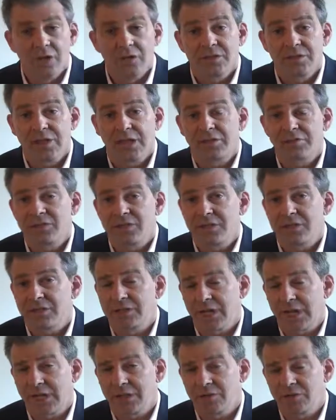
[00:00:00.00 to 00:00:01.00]
Safety
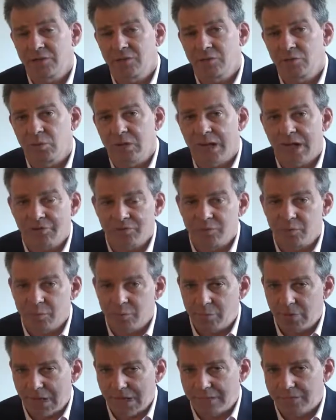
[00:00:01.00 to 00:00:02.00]
standards would have to be
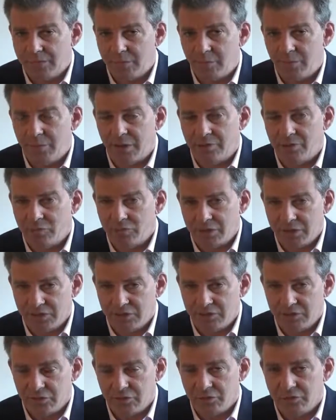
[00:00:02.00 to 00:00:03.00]
backed up by
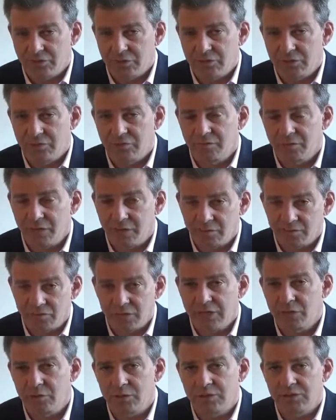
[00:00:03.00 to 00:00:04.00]
research, very
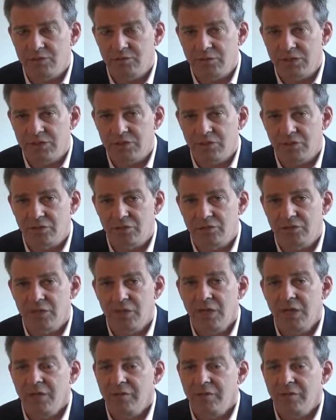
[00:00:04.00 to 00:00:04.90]
rigorous research,